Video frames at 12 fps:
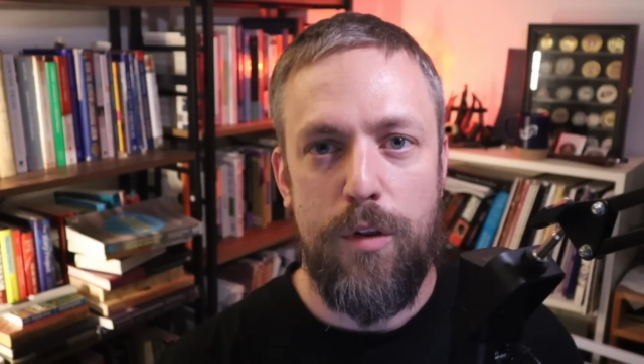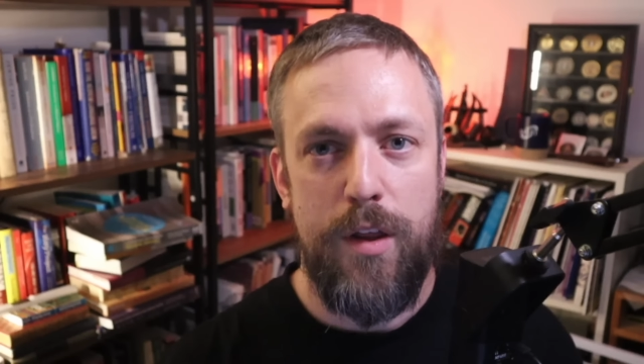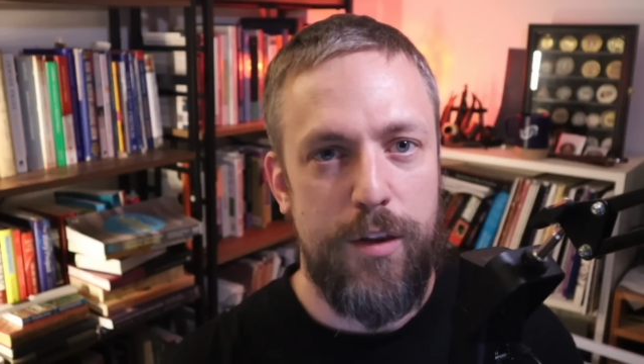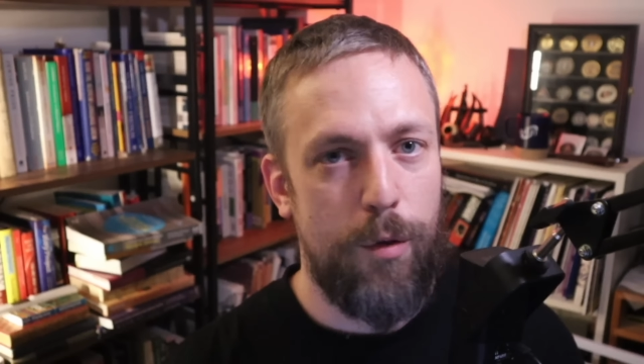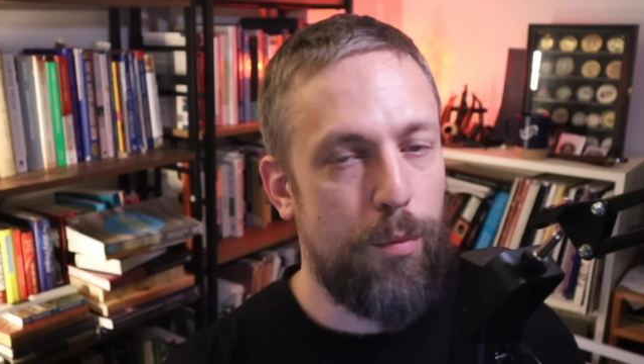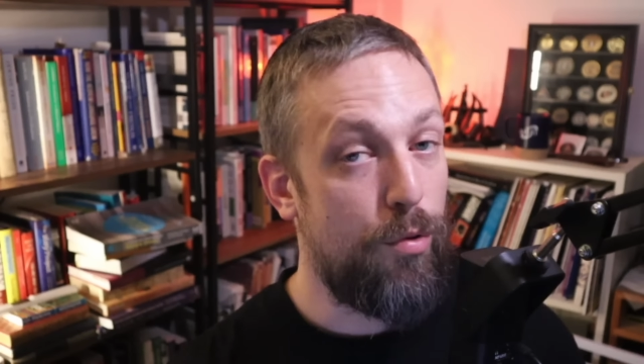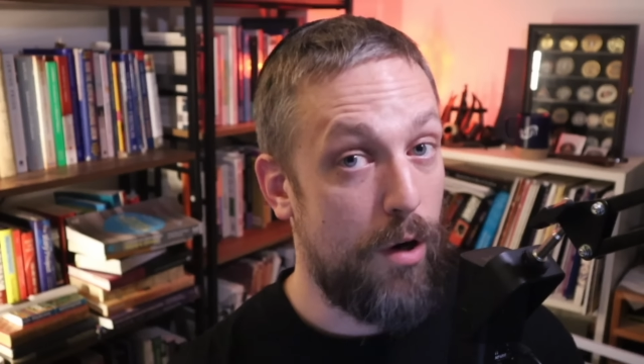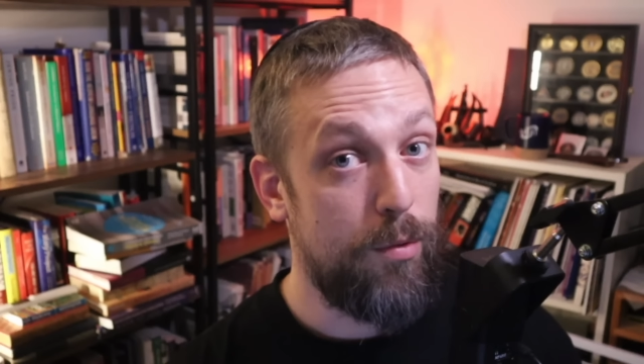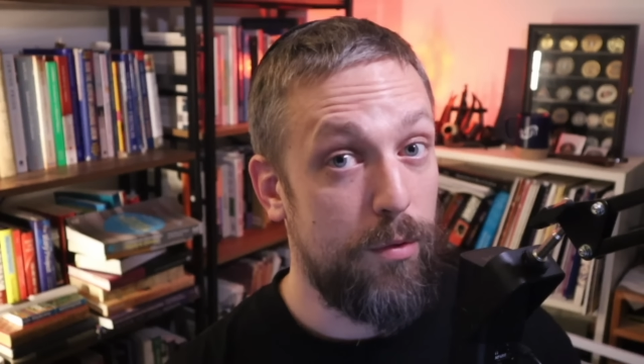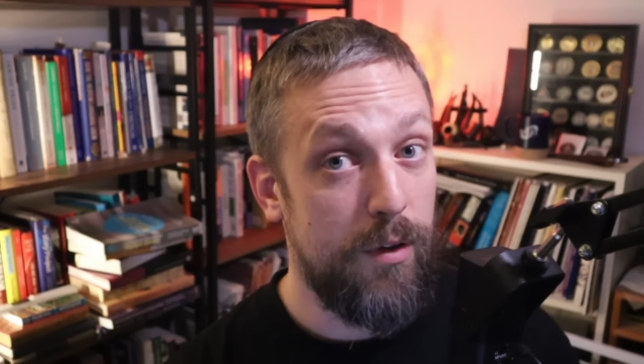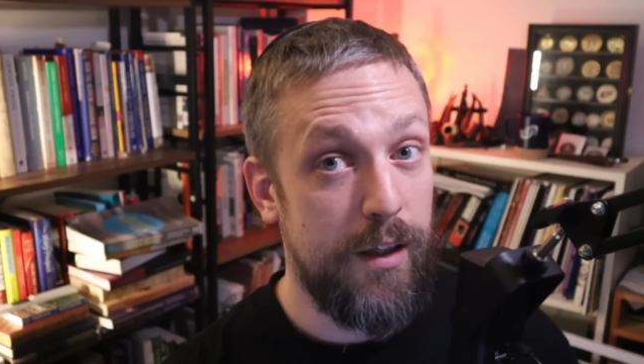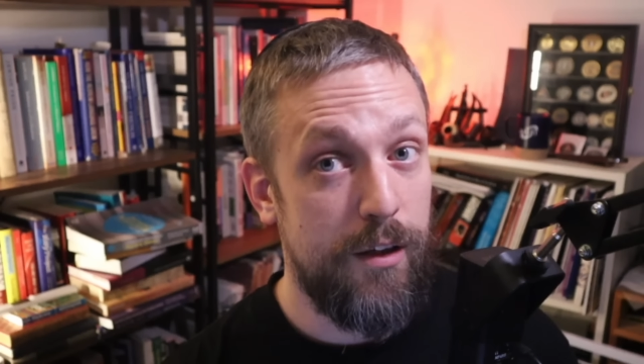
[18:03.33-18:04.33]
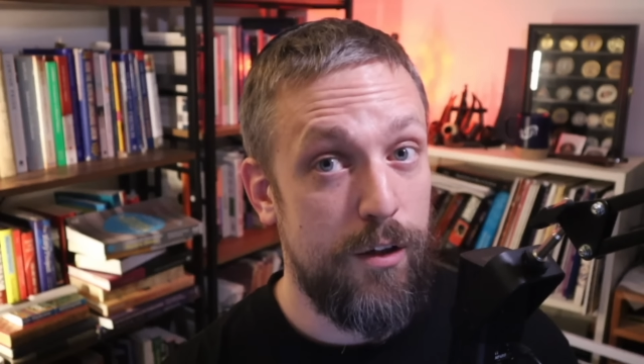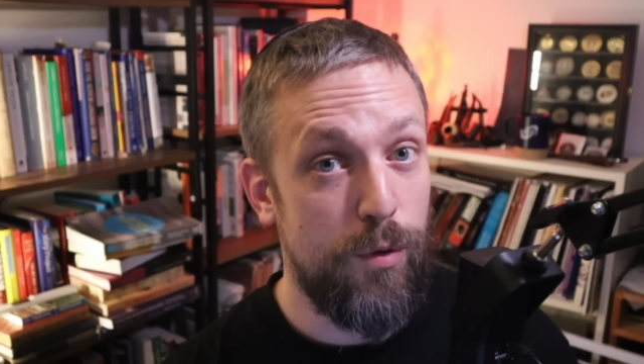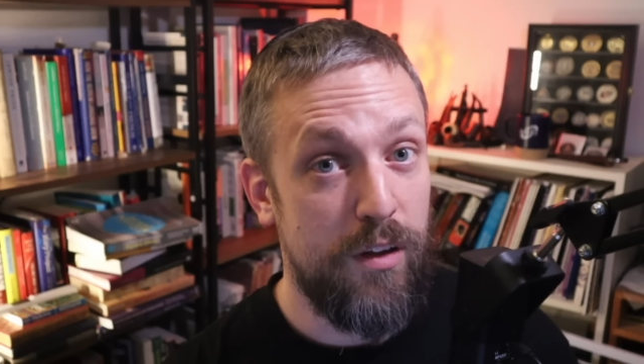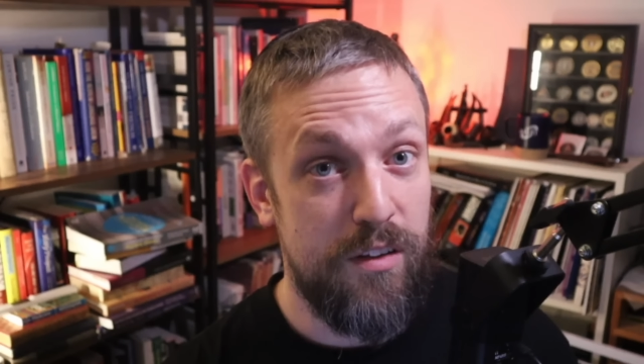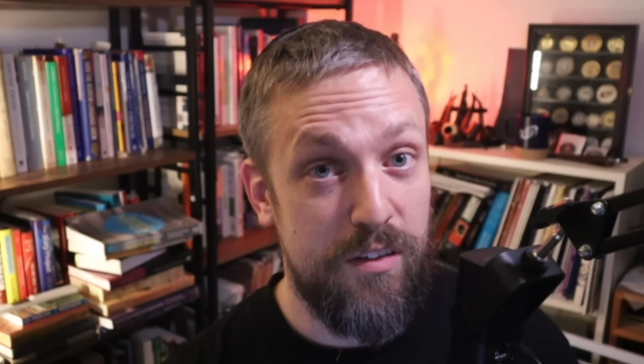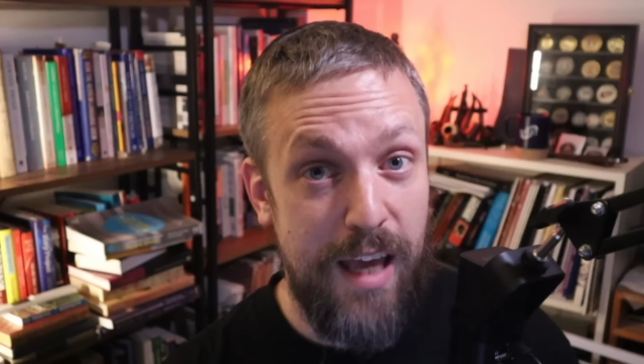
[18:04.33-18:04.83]
that they'll probably get you
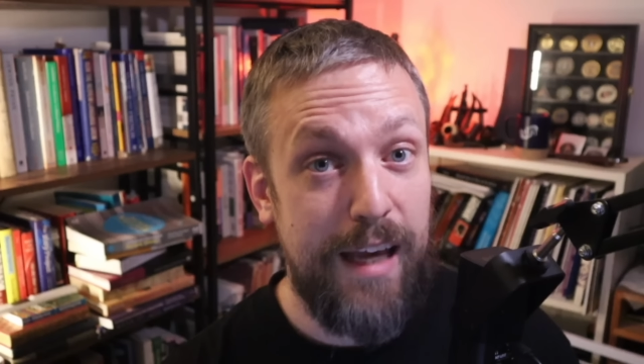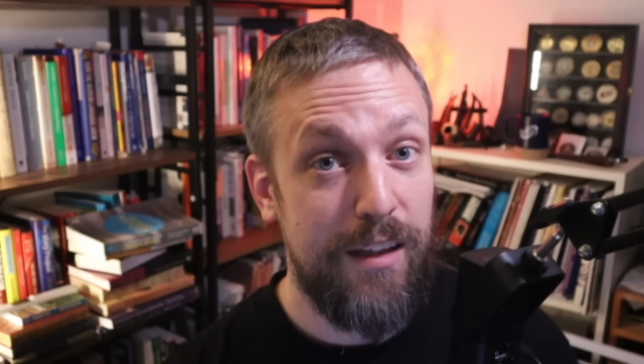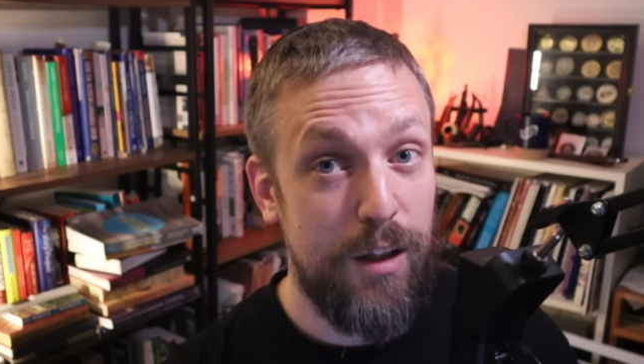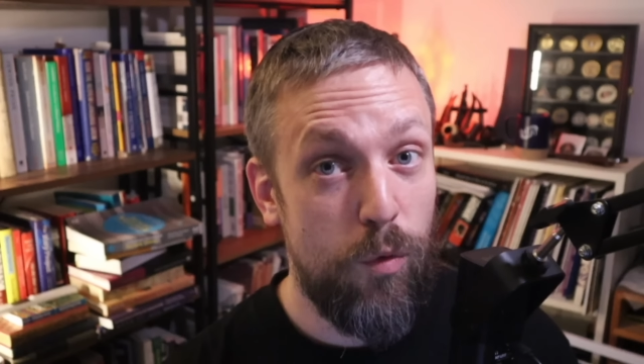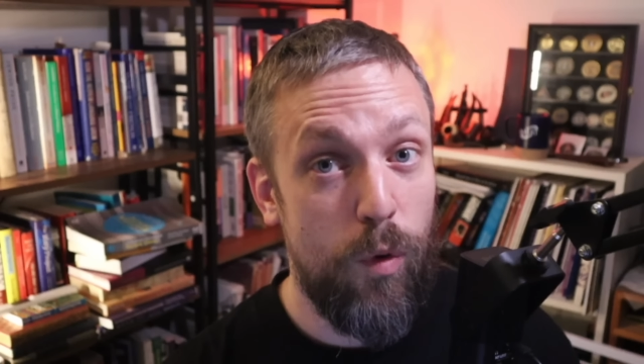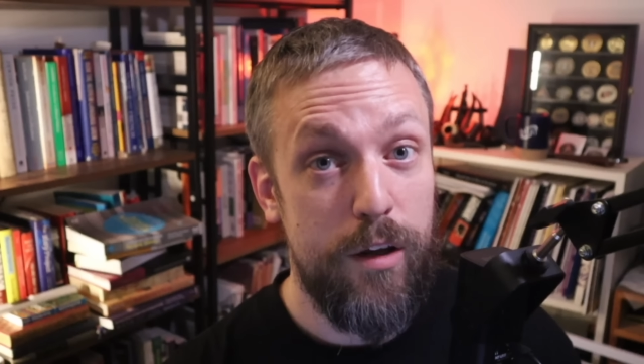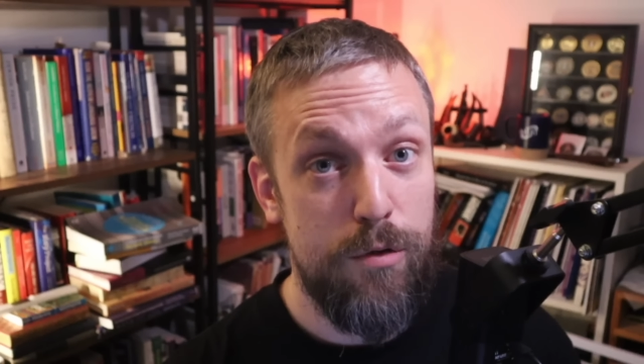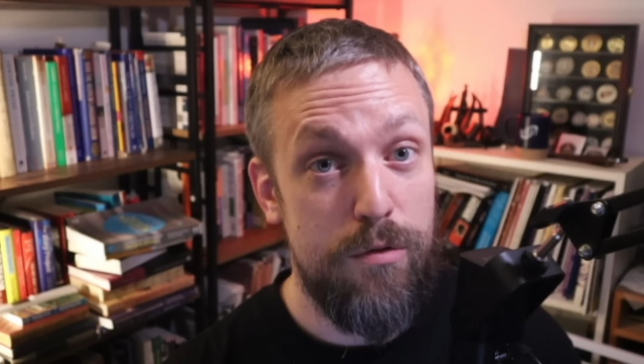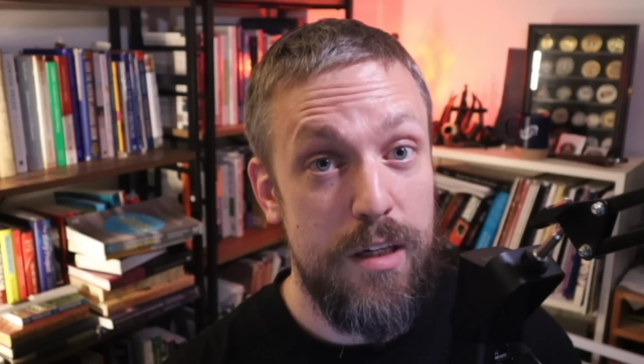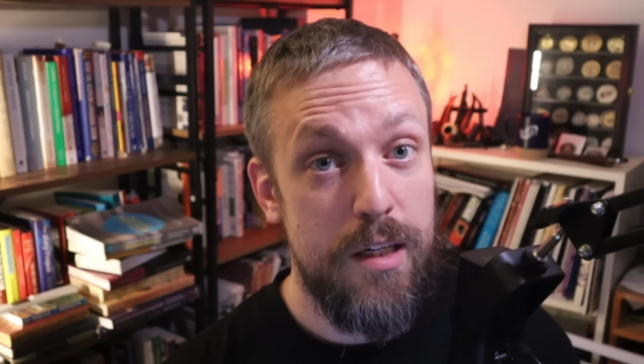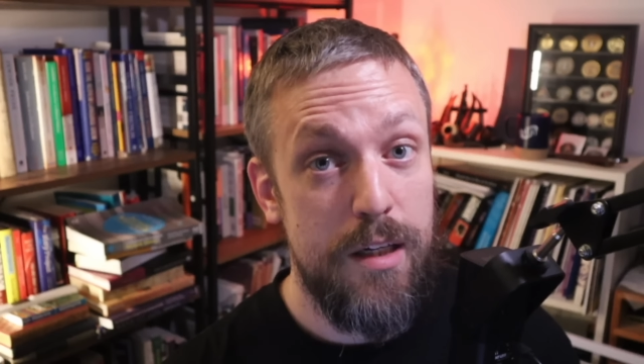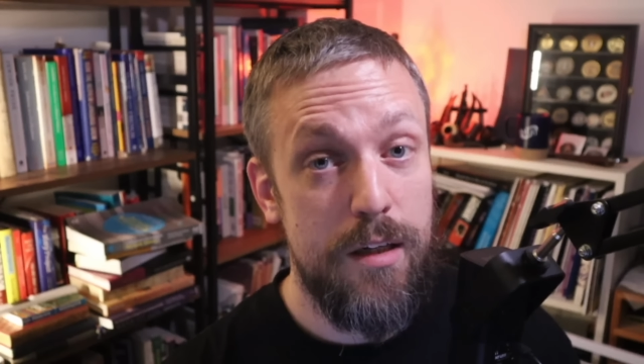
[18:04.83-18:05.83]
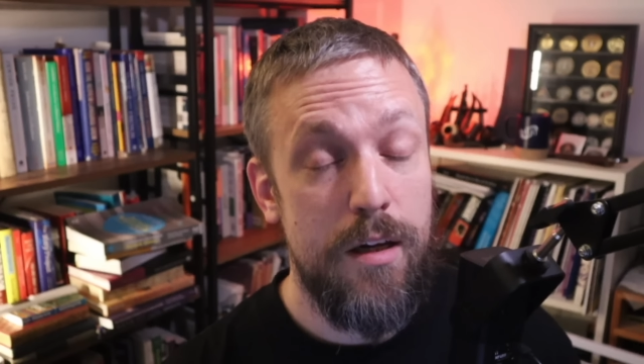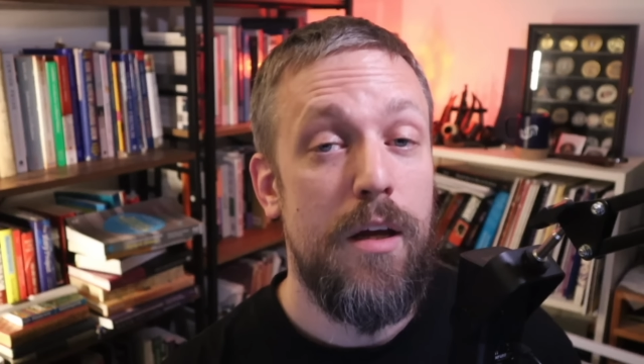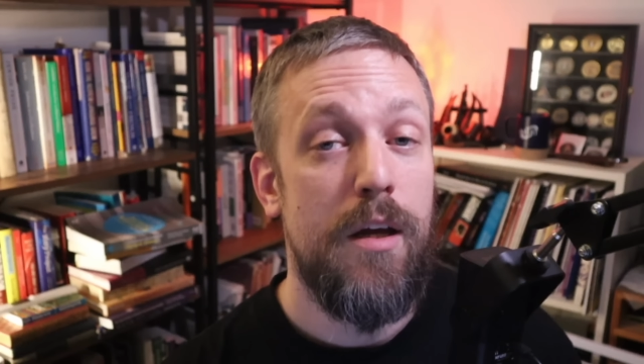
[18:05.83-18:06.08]
exactly what you need